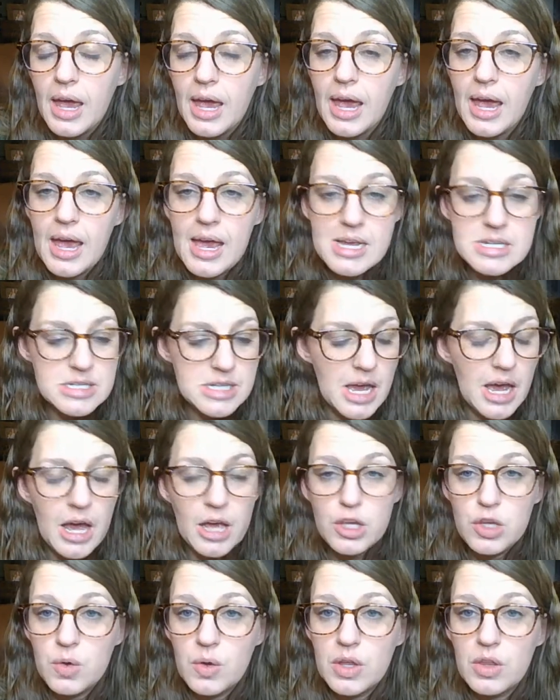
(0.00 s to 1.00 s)
And
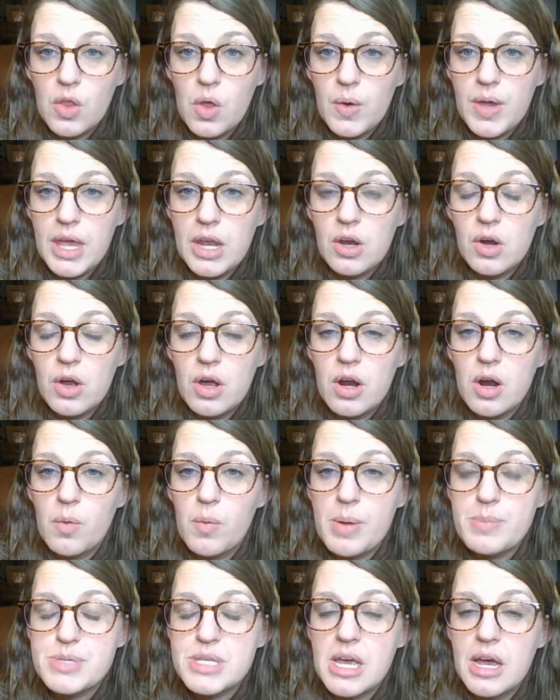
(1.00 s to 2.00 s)
you can locate it on our
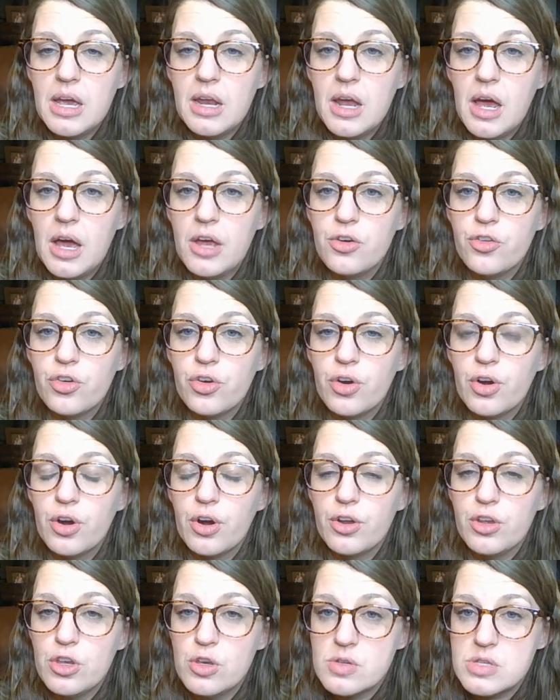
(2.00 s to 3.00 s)
website
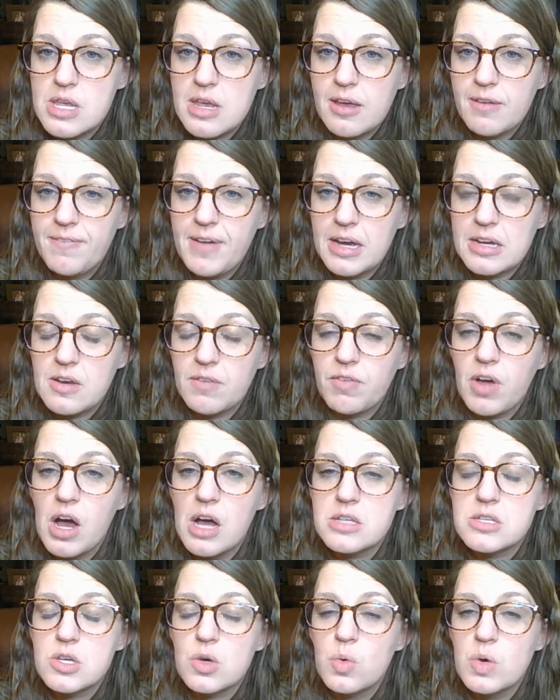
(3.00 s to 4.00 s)
under Using Effective
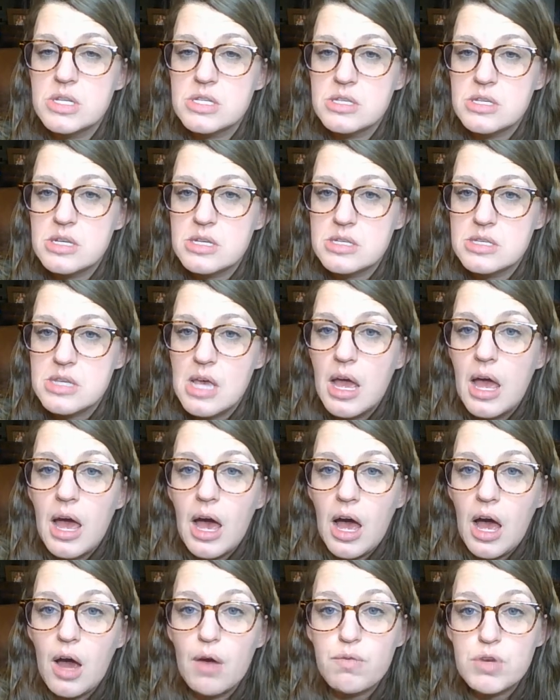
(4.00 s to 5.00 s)
Consequences,
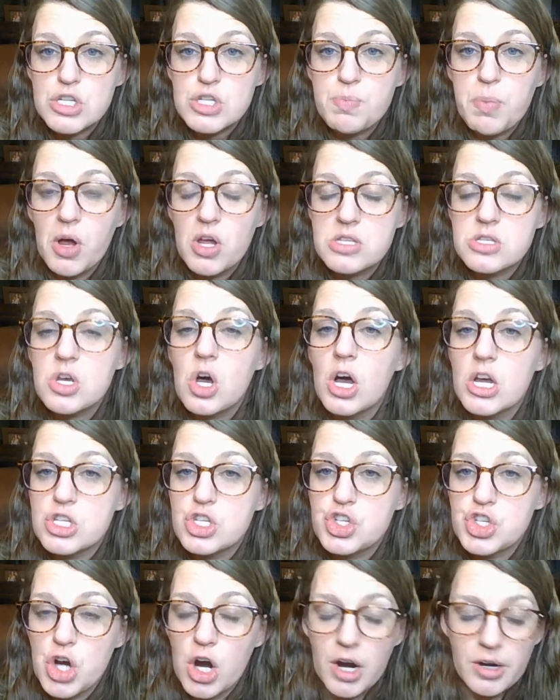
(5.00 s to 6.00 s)
Response
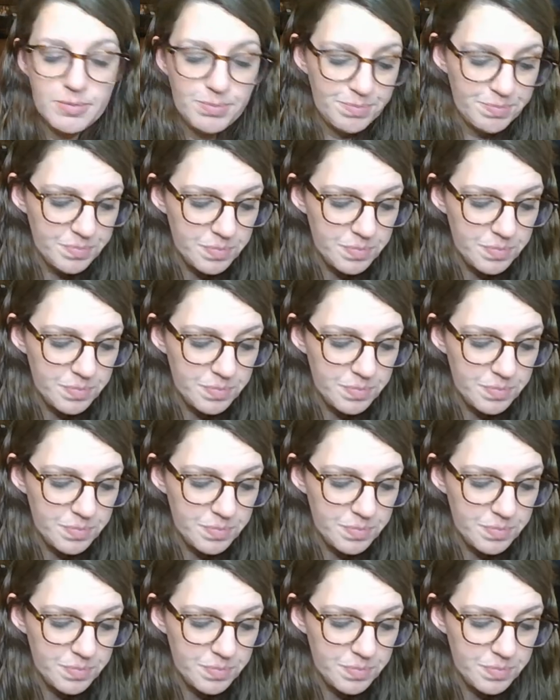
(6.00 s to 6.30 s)
Cost Chart.